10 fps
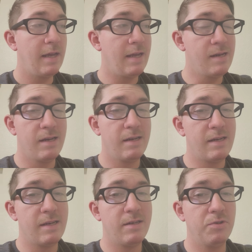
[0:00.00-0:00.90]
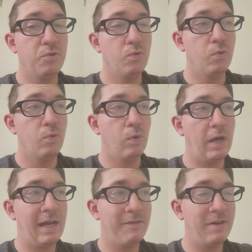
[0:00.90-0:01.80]
He didn't need to
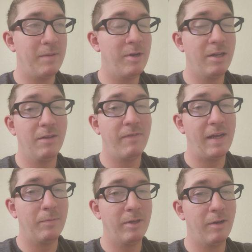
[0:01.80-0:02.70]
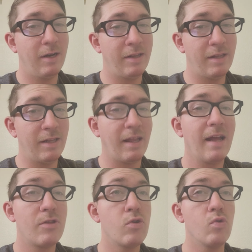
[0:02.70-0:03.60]
have anybody in the family or anything like
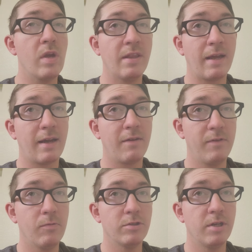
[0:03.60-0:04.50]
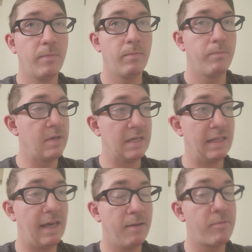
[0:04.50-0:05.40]
that to get that kind of viewership. He did
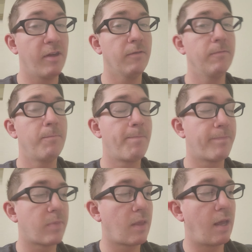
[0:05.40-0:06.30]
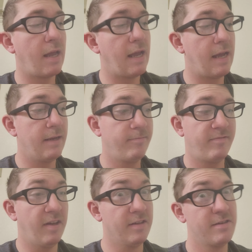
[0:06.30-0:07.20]
that himself at
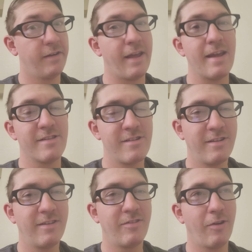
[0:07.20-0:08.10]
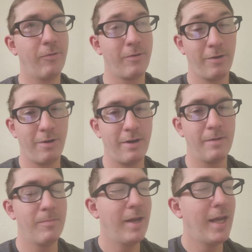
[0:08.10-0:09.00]
a young age, so good on
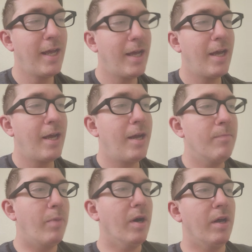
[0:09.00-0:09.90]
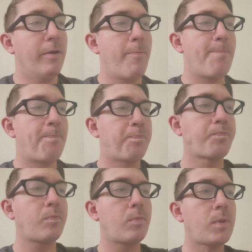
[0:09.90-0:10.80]
him. But
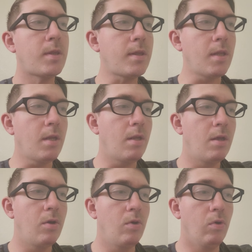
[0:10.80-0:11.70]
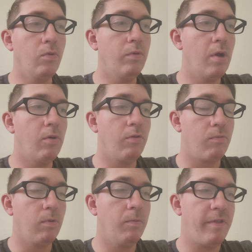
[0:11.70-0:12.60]
who knows
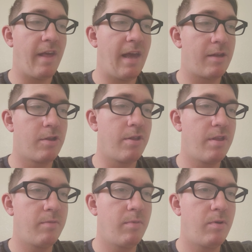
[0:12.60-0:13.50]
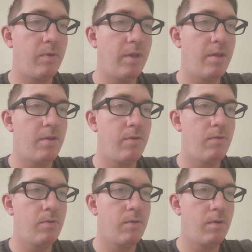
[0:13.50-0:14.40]
what was actually said between the two?